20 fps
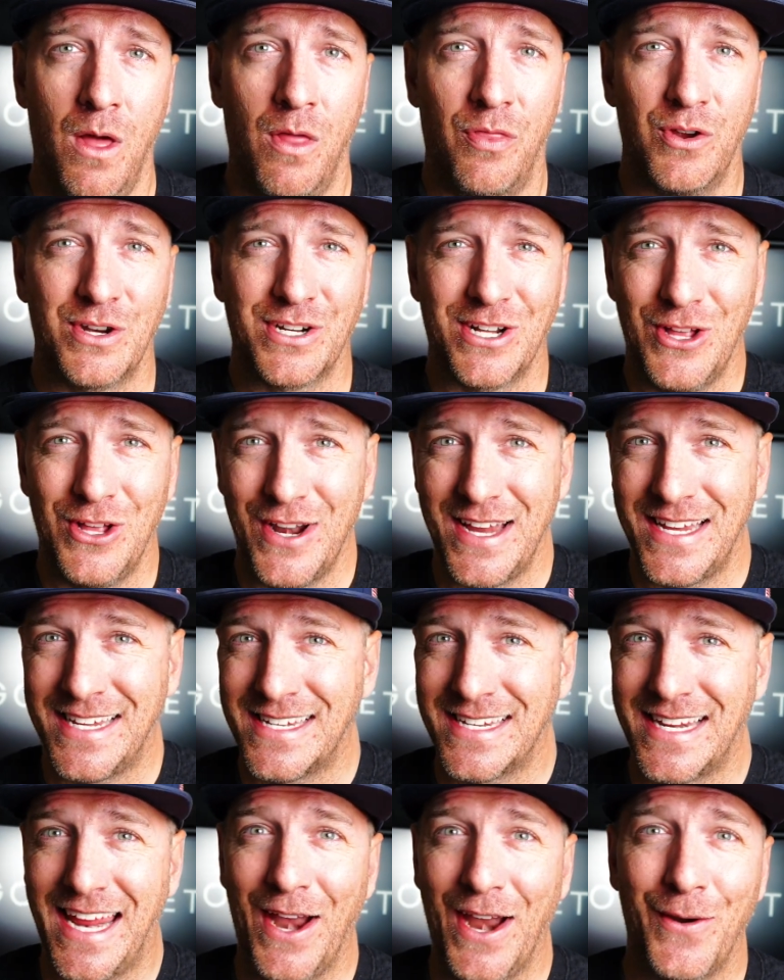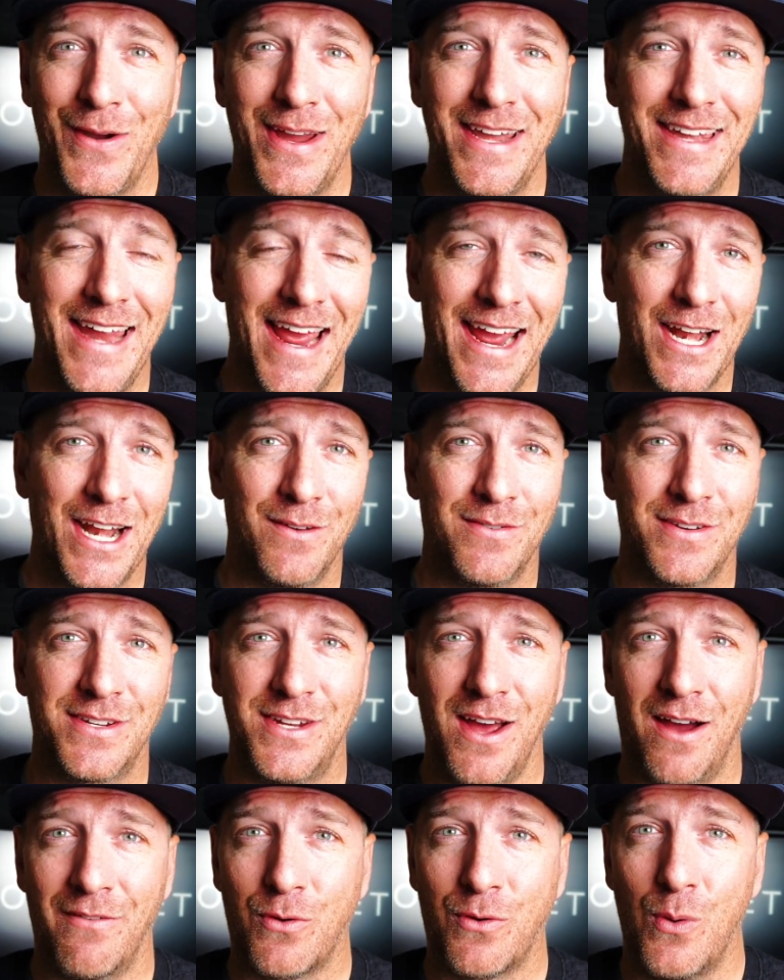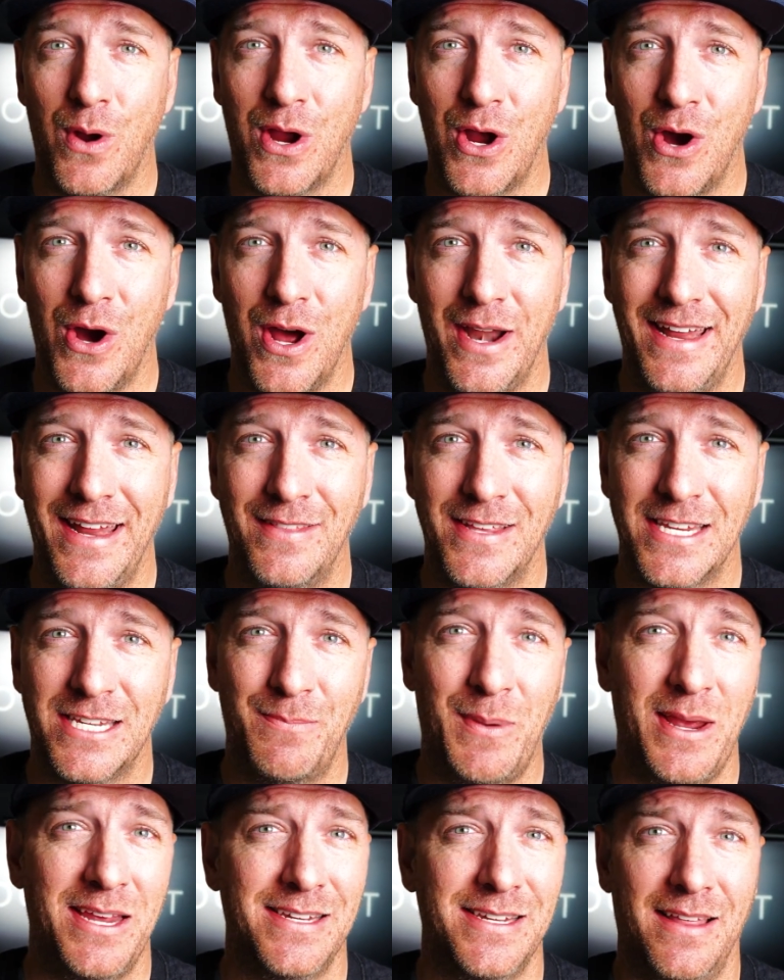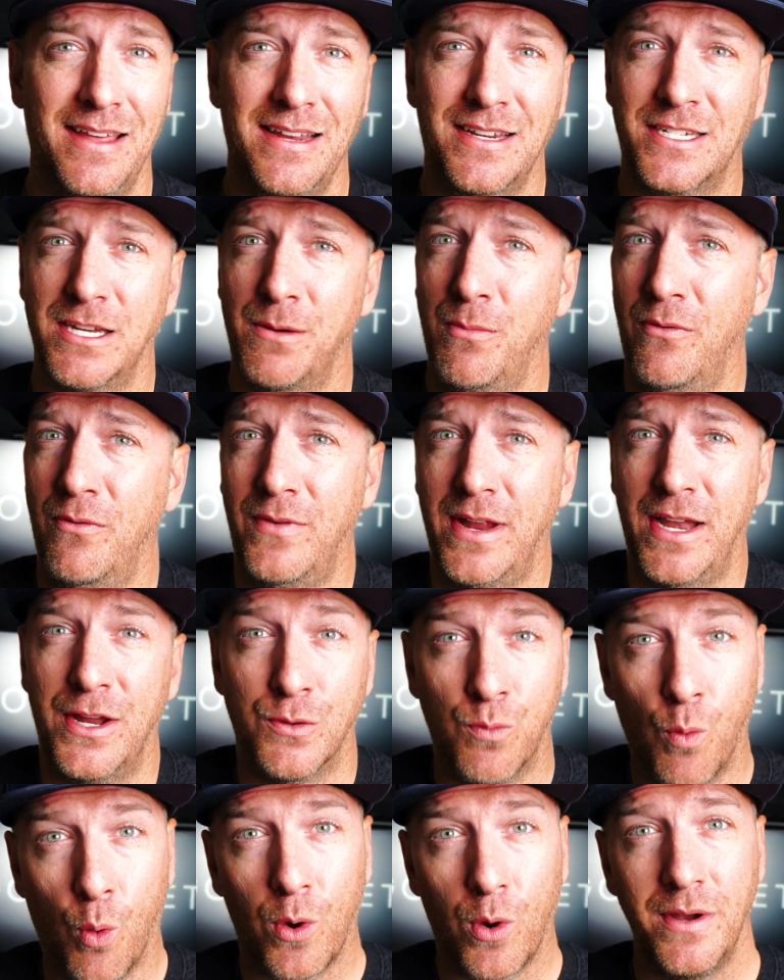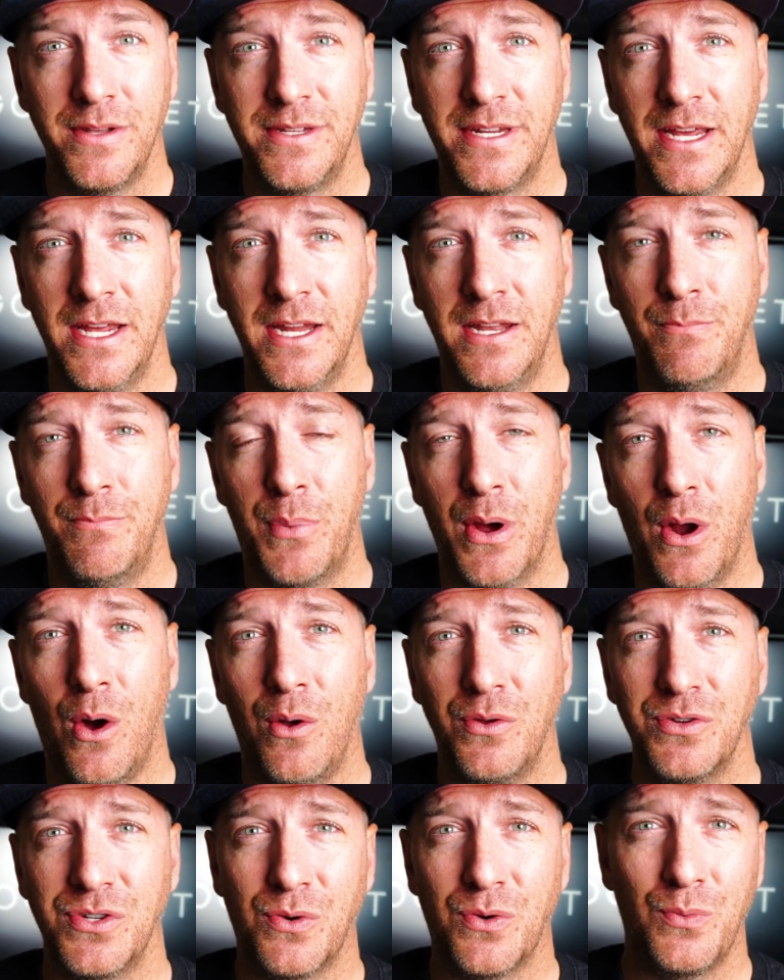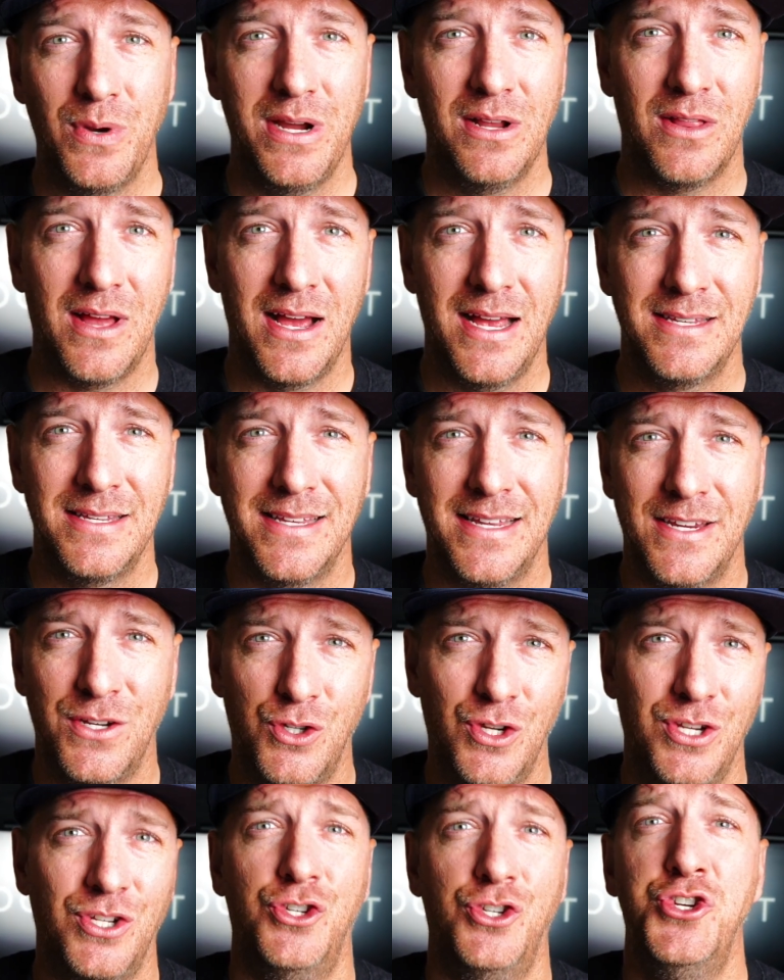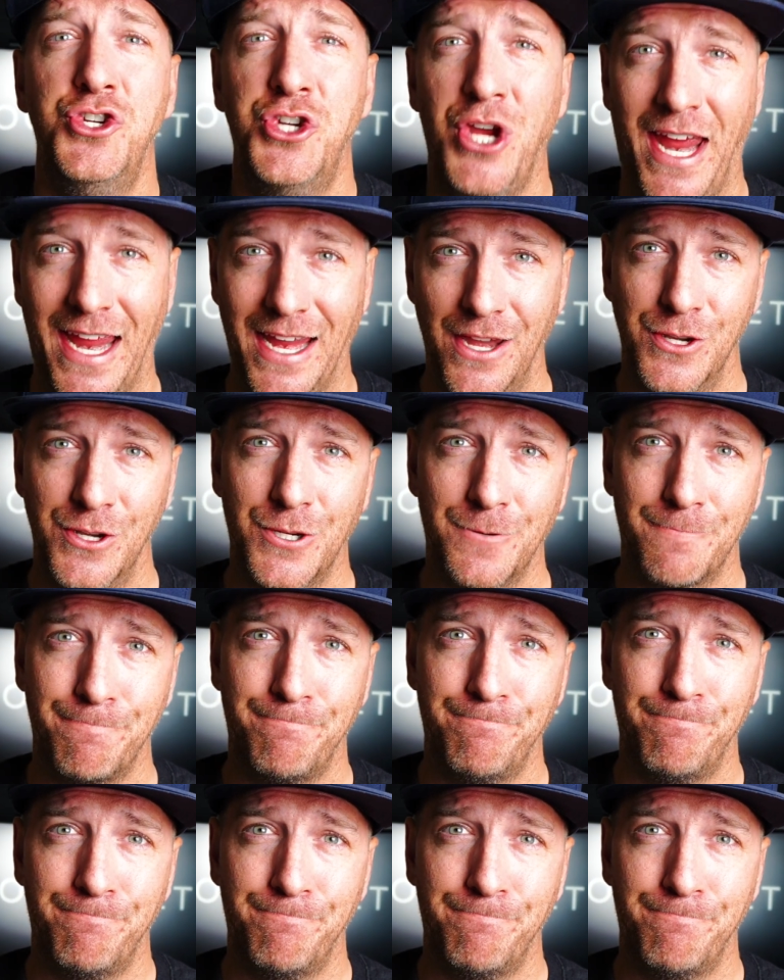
There's a lot of scary, negative stuff going on in the space, and I think some of it is warranted, but also realize that it's just change.